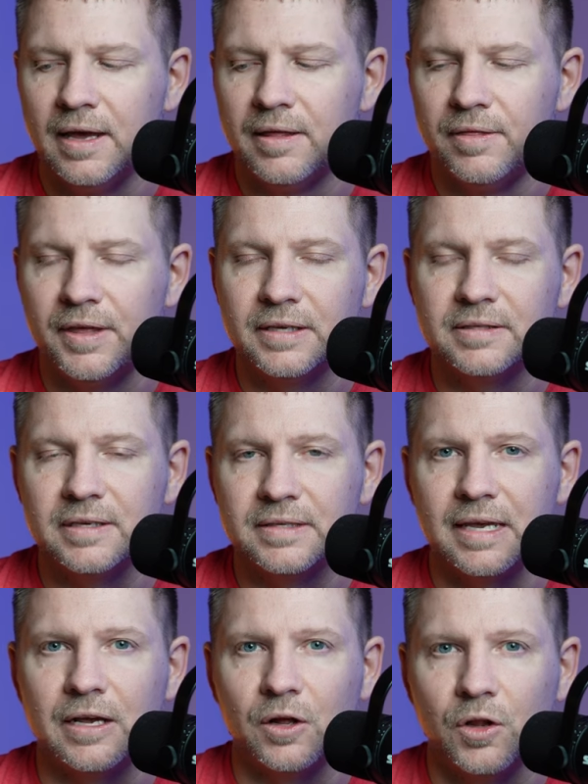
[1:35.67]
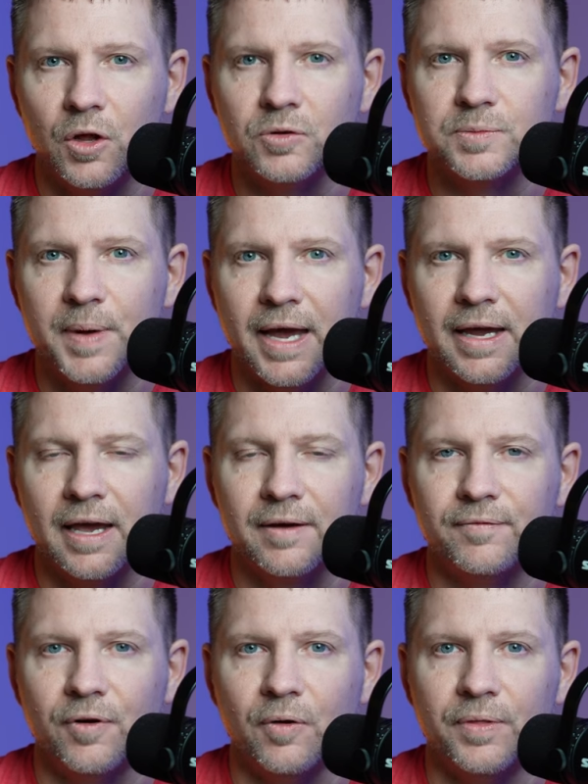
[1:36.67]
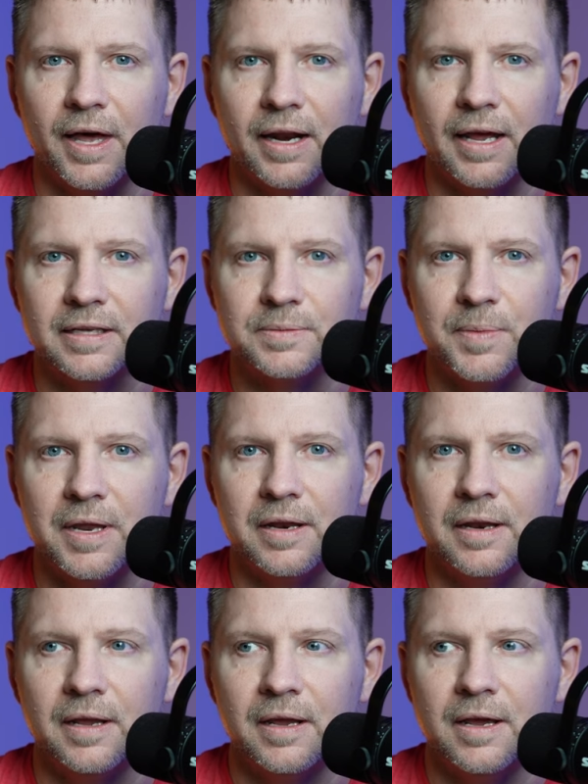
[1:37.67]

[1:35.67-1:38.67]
this is a closed-back headphone that has been